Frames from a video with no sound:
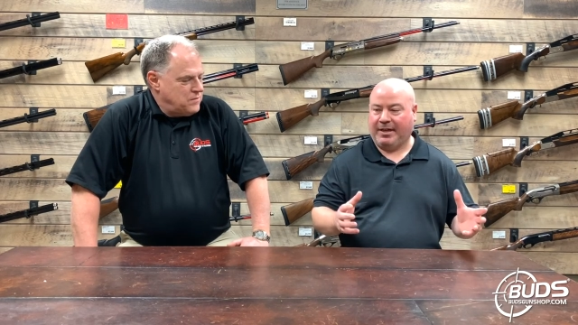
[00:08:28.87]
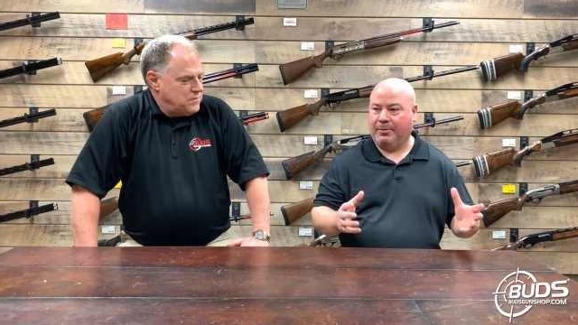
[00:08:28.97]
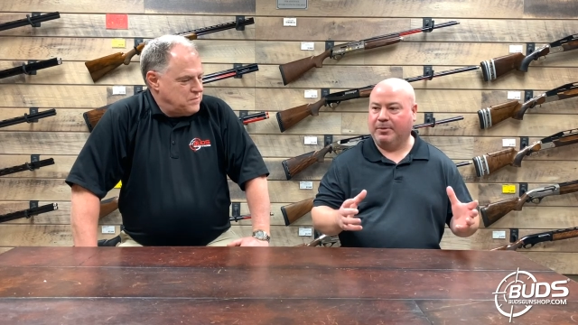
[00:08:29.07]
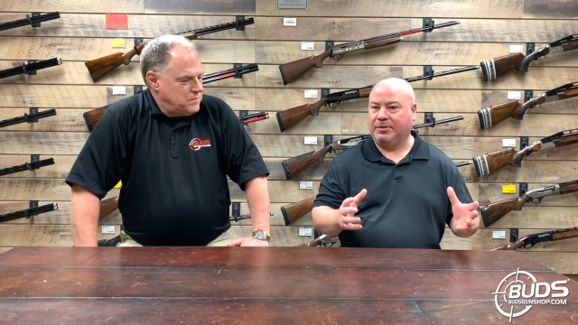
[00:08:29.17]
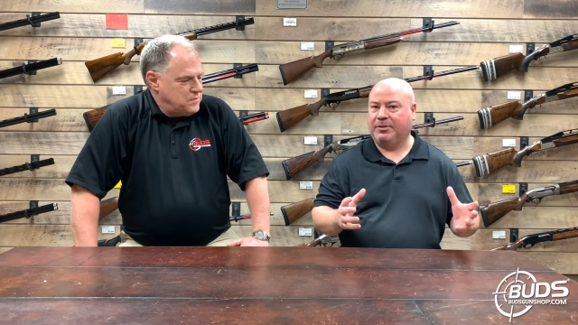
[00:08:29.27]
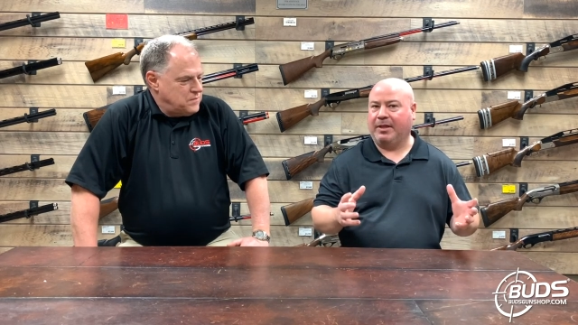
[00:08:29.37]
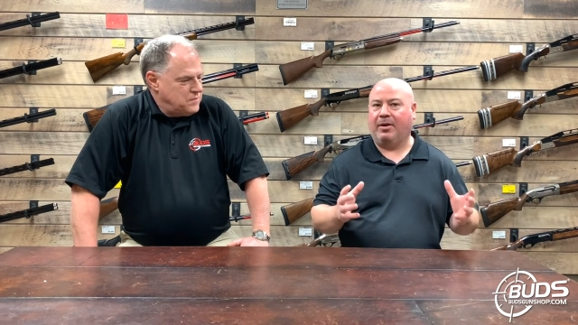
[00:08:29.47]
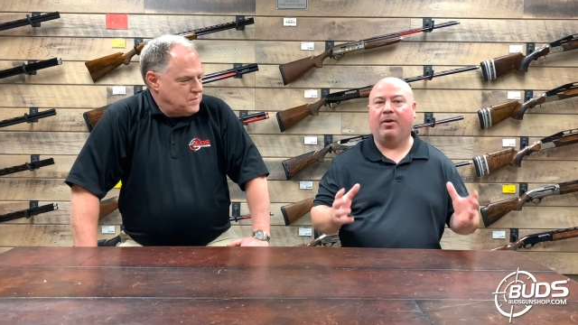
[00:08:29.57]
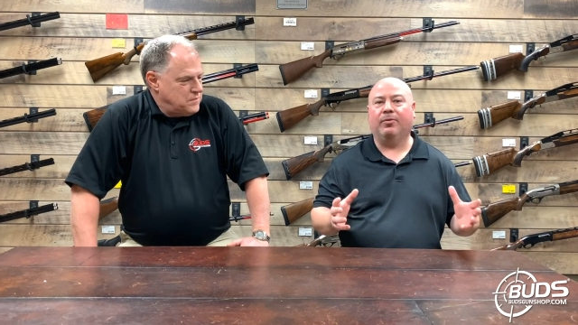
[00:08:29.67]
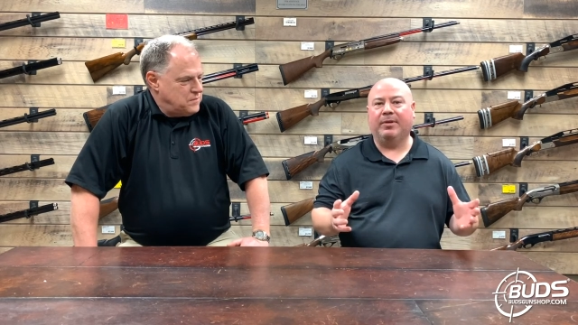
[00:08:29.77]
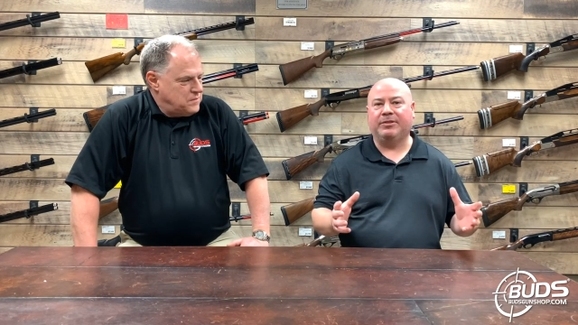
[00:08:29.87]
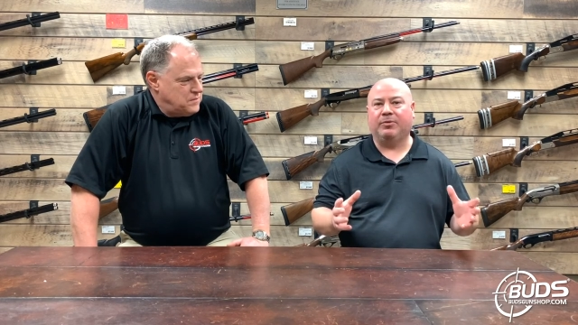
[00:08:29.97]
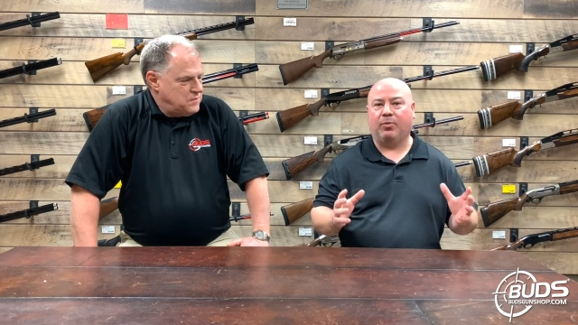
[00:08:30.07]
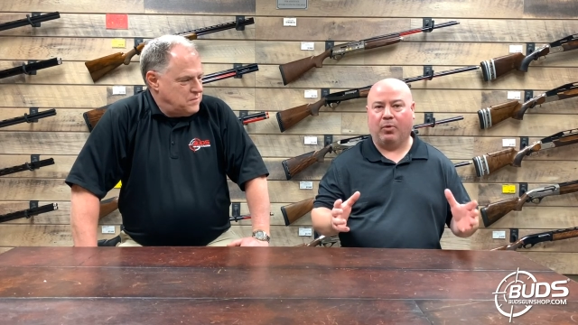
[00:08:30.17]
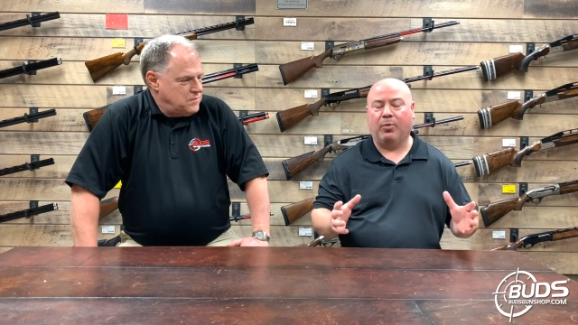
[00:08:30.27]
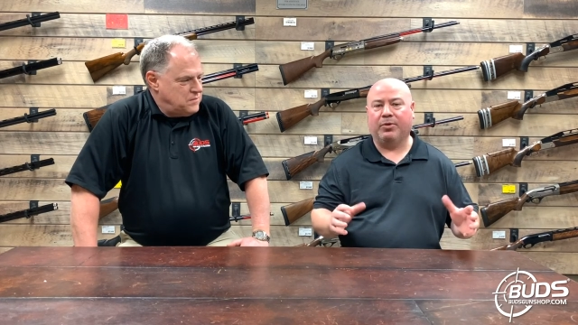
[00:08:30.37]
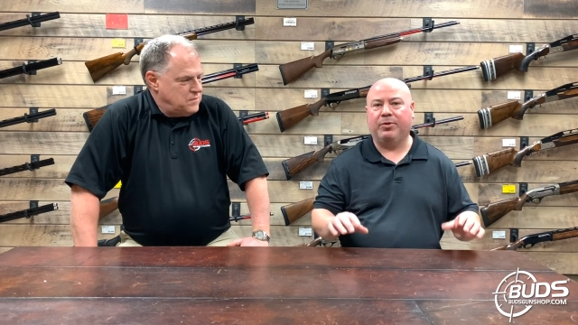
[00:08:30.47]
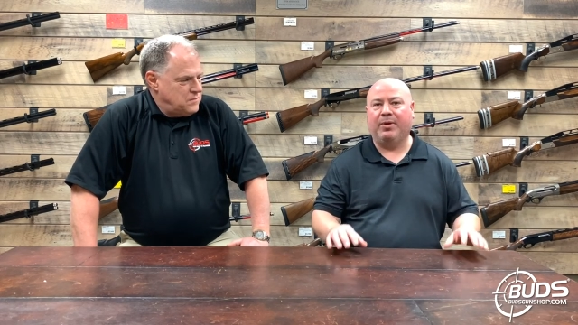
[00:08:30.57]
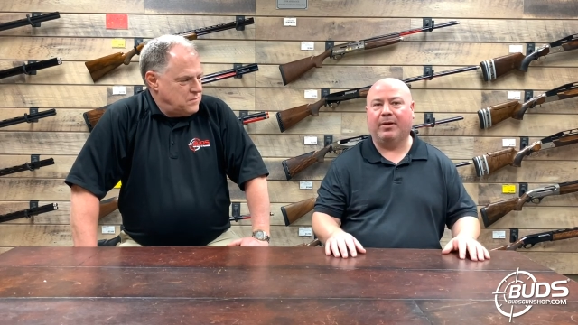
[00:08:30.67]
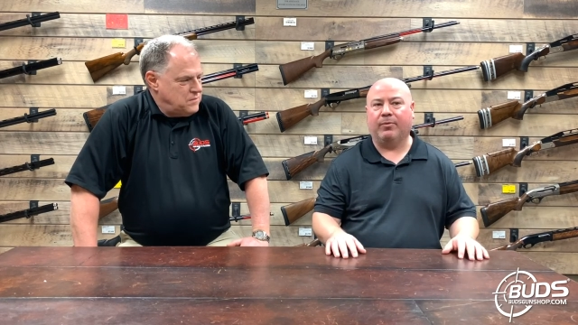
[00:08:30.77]
Speaker 1: It was an all original World War
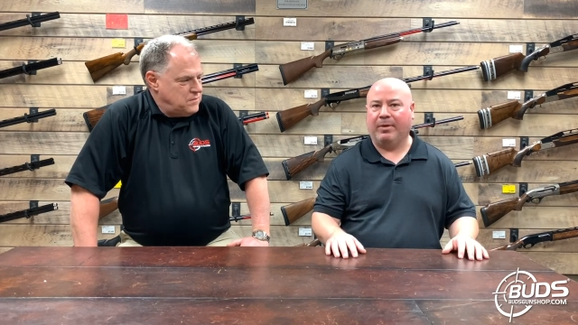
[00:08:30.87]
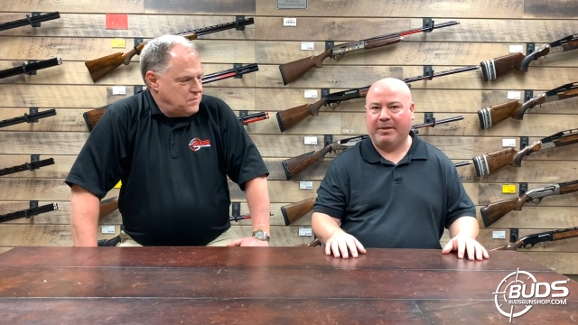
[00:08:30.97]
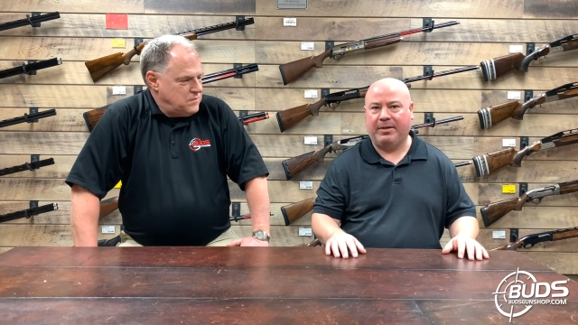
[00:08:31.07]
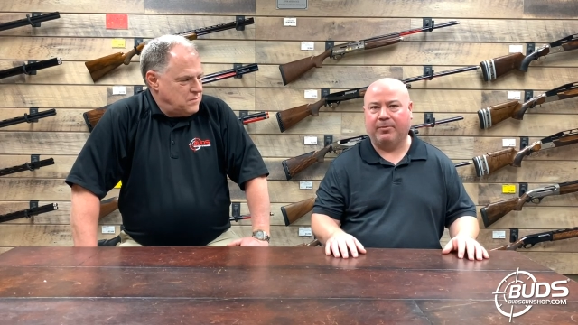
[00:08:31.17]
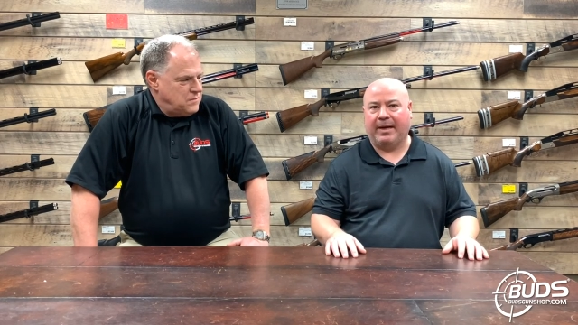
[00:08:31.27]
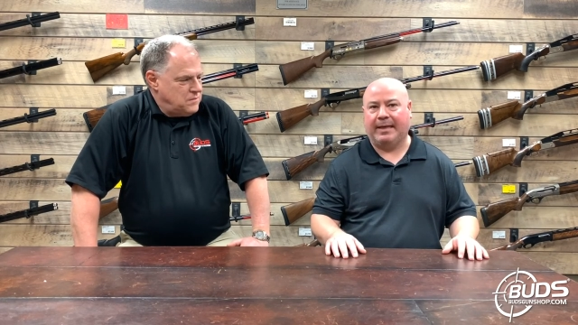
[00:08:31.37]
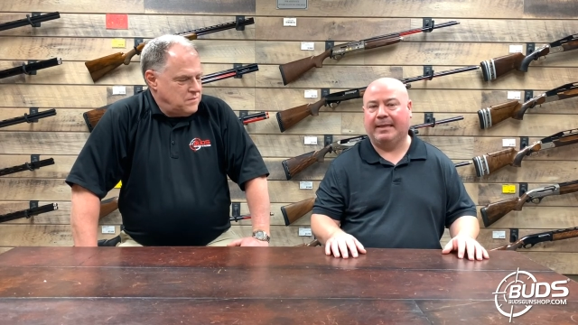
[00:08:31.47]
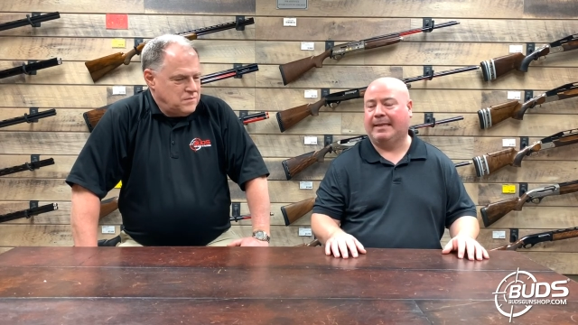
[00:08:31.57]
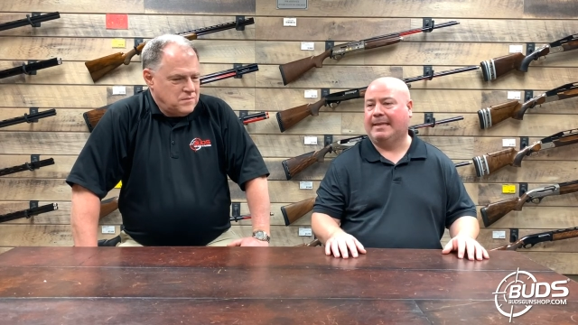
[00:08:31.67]
II era Remington Rand